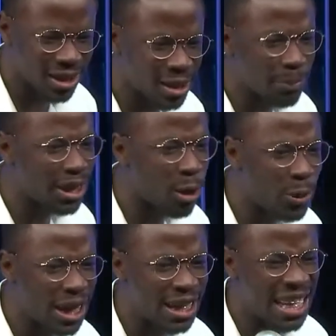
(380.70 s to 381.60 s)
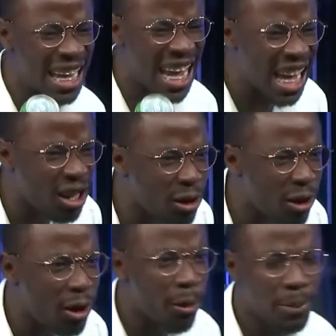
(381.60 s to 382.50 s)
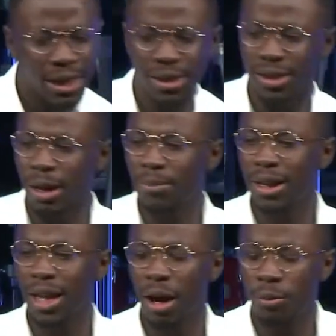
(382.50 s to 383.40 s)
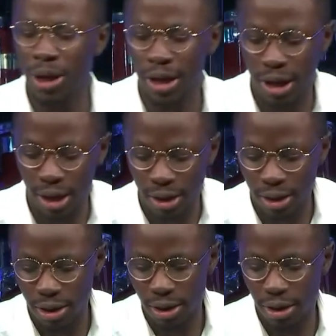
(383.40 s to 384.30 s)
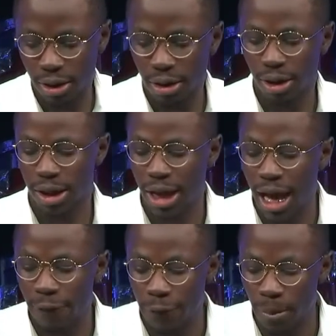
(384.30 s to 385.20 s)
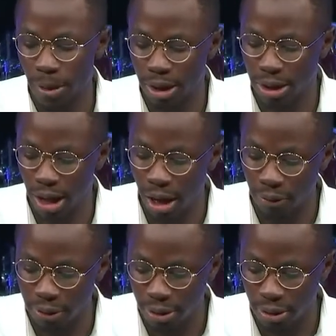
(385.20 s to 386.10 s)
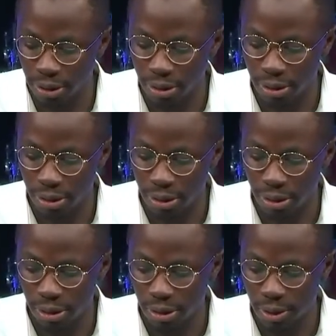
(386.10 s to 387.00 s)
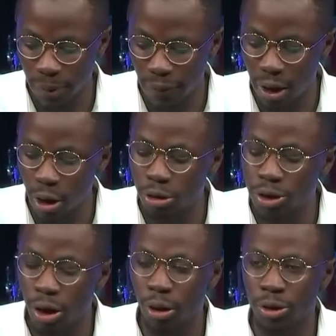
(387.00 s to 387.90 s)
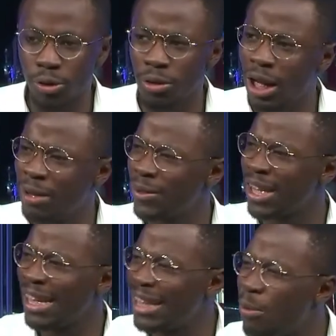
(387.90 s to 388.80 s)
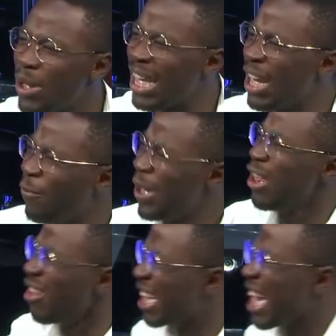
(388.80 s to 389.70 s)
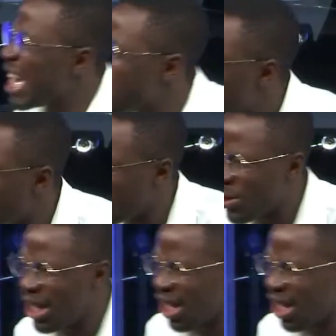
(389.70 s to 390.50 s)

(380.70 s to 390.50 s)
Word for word: something that we can inhale, peace is something that we can get from ourselves. Some of our culture also advertises that we can, if we look inward, if we